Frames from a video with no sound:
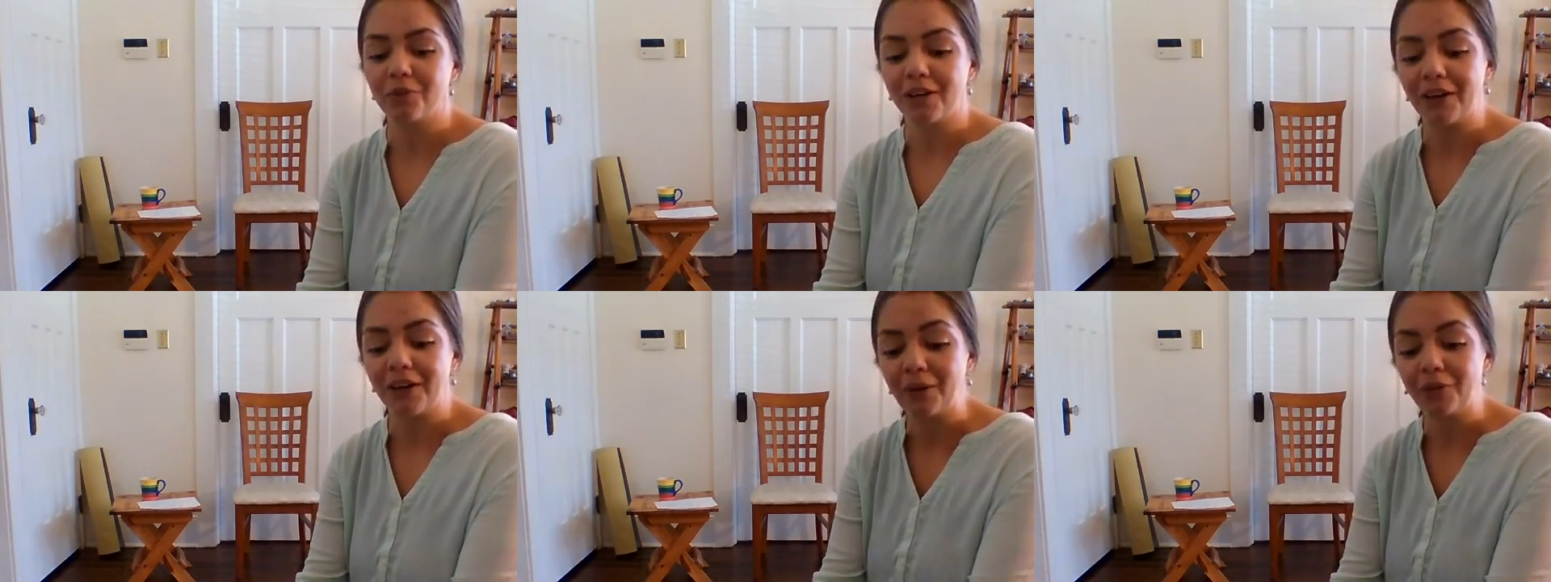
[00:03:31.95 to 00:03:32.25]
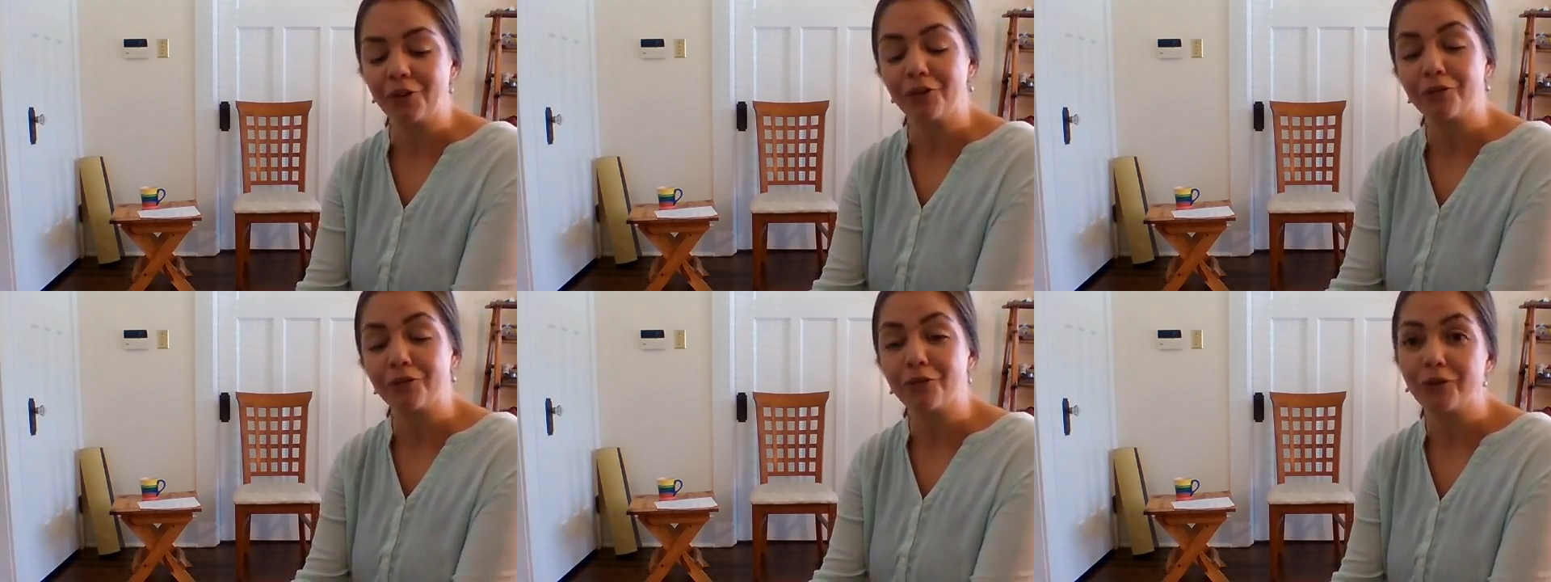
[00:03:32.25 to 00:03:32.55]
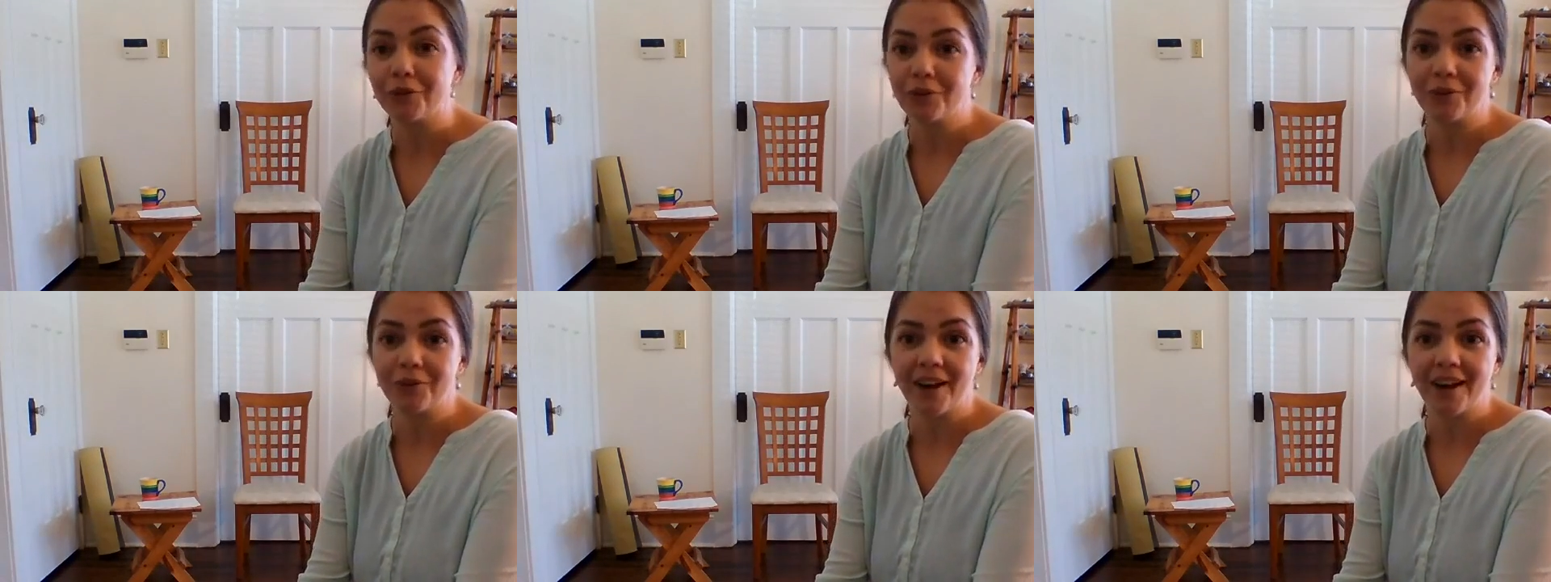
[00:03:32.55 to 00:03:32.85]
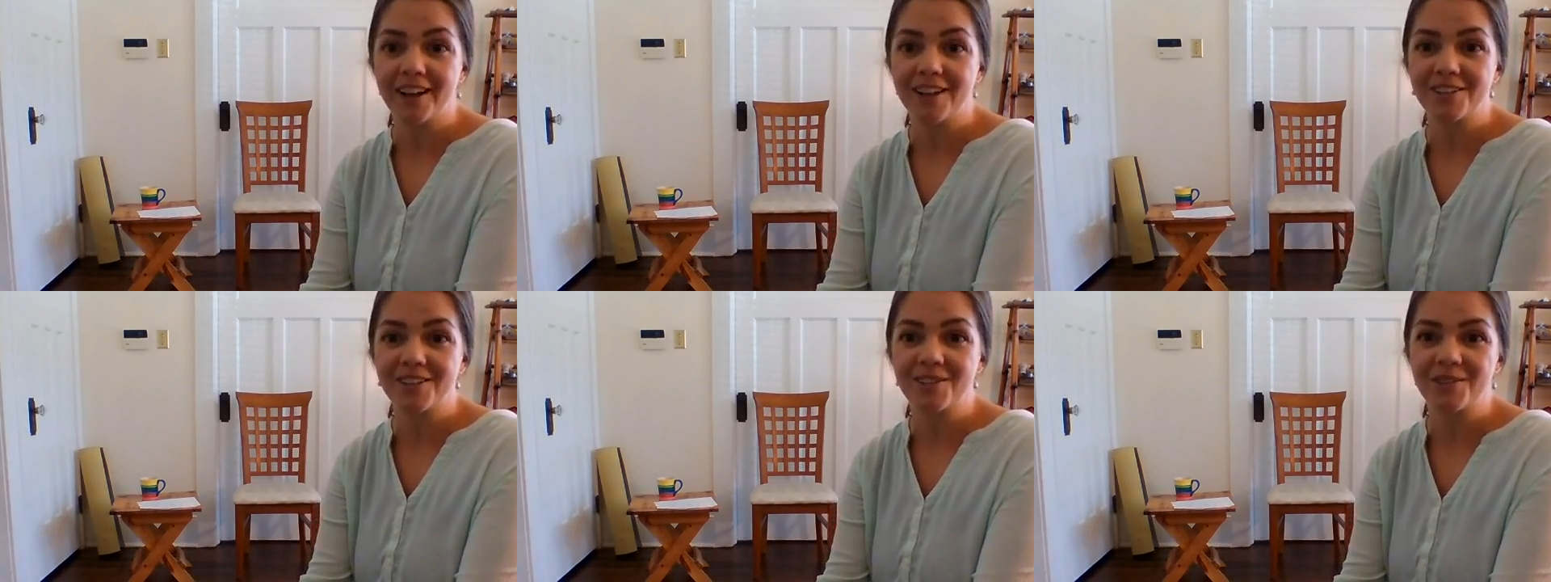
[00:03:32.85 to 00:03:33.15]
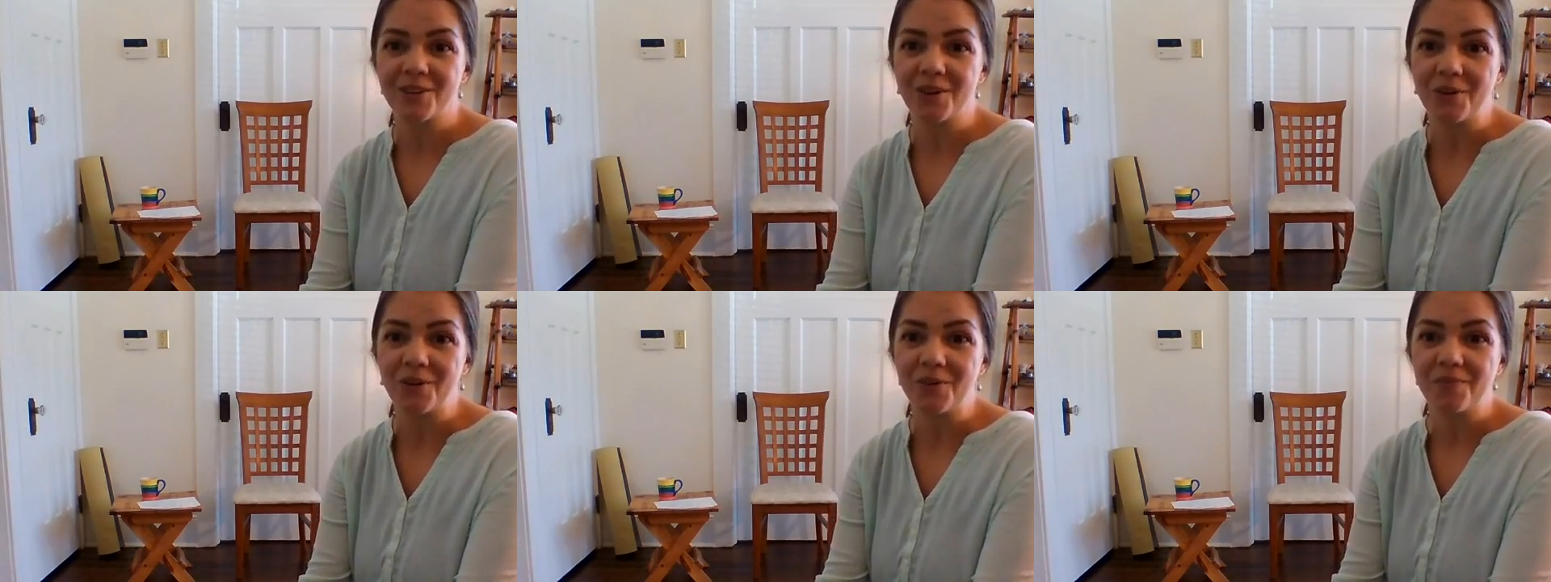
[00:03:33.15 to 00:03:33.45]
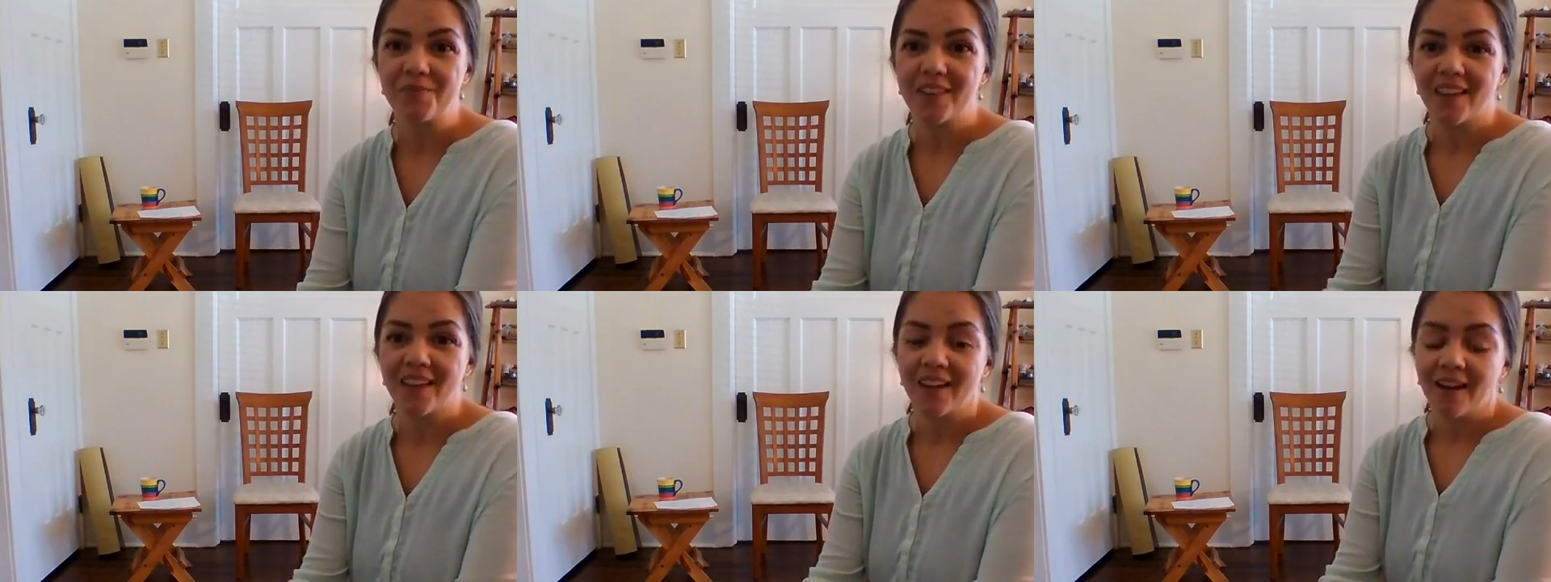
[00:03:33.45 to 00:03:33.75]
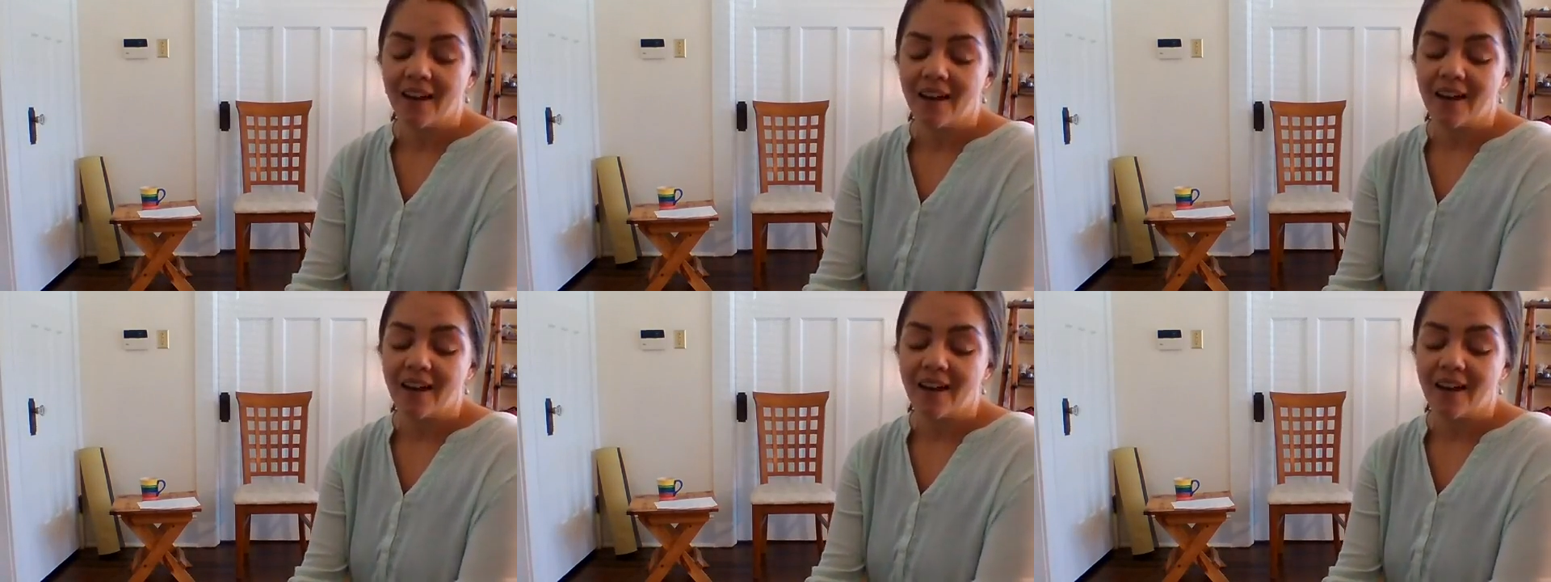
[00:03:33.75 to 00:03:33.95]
put out there for you guys. So